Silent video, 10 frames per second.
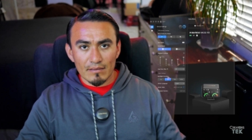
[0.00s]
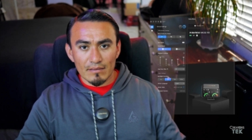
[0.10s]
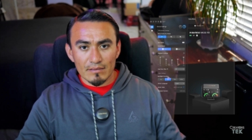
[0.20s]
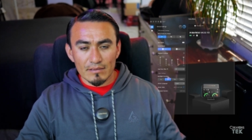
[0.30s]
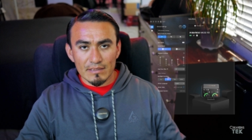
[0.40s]

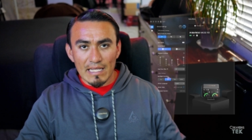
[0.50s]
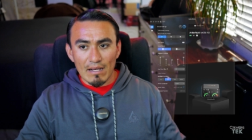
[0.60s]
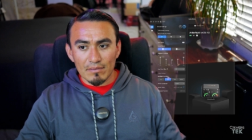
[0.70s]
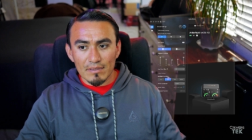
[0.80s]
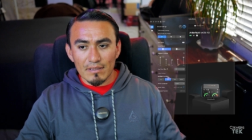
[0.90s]

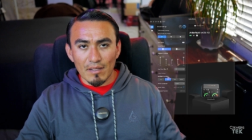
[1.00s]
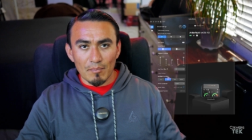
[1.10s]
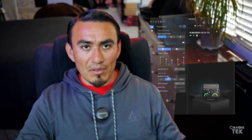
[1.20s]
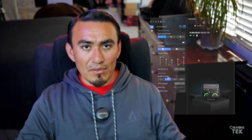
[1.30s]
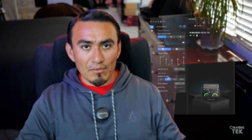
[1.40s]
sound
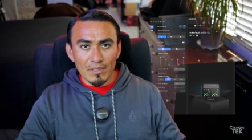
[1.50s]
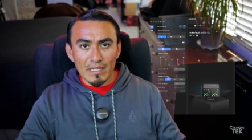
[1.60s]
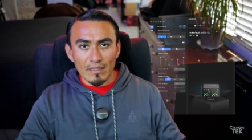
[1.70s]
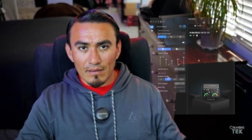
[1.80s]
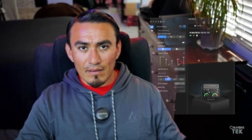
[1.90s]
number
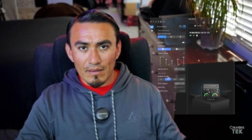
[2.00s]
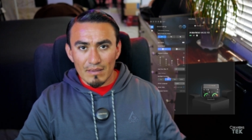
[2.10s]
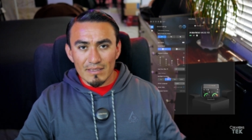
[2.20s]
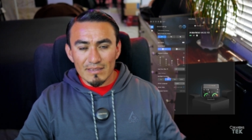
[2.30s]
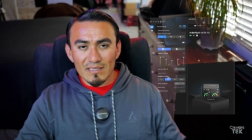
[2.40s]
three.
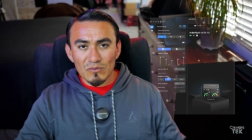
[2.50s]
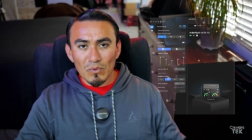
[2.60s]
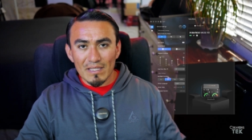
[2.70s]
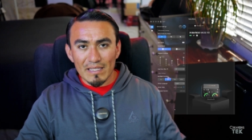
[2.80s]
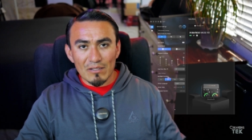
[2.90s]
This is
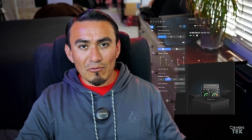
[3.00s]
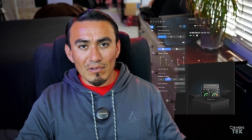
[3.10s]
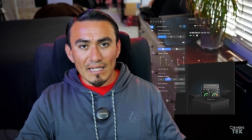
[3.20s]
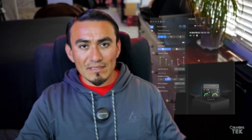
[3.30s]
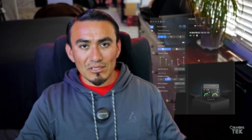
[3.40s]
what the
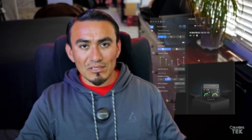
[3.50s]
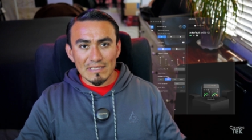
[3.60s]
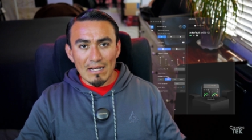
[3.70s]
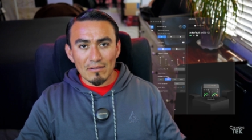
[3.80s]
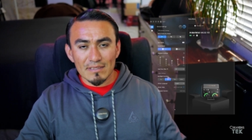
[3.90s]
equalizer
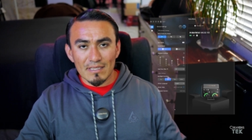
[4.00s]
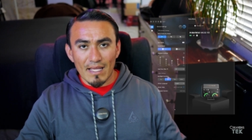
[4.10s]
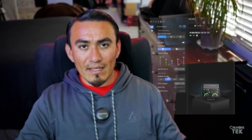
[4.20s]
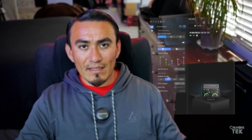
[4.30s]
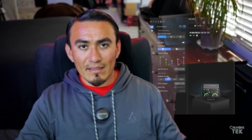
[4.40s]
sounds
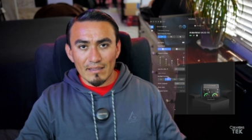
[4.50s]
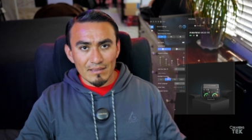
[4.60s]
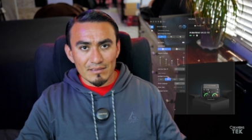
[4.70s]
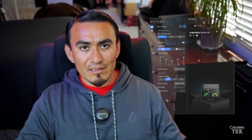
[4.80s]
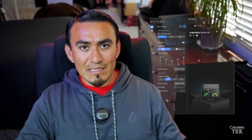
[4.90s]
like,
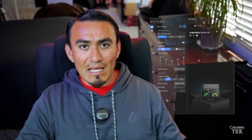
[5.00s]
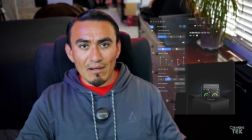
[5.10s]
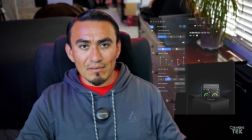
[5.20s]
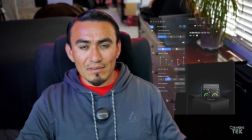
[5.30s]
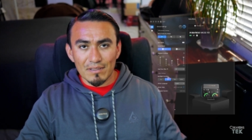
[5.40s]

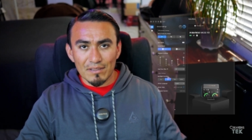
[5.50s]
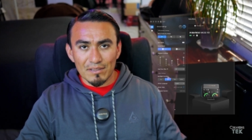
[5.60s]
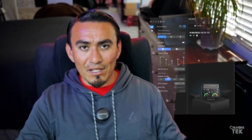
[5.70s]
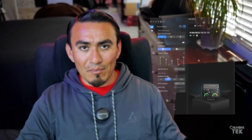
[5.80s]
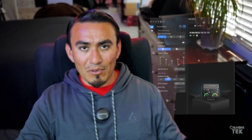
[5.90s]
sound
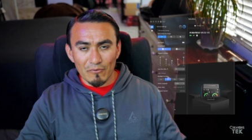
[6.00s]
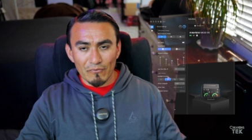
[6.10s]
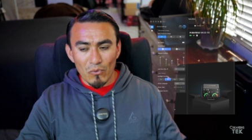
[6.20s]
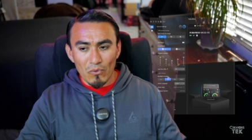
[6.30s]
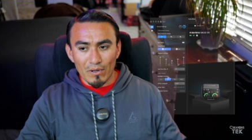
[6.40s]
number
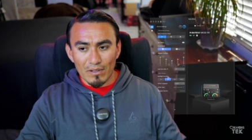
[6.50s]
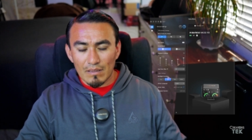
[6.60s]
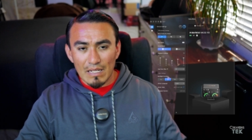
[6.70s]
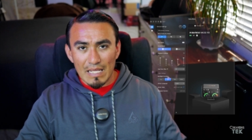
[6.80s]
four.